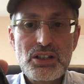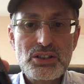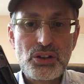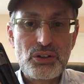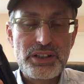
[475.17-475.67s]

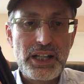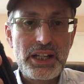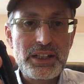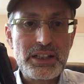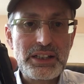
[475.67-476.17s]
so
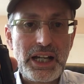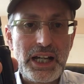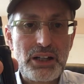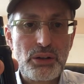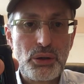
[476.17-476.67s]
then the
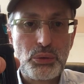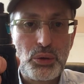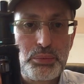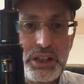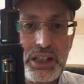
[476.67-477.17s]
arrow
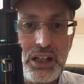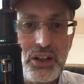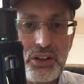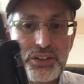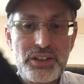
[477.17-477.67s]
will be
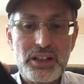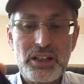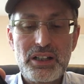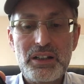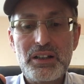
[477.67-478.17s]
on
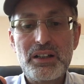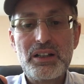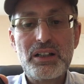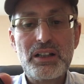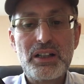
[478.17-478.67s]
the
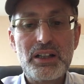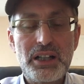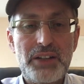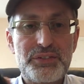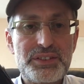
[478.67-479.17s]

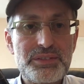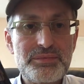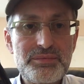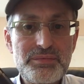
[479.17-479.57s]
left.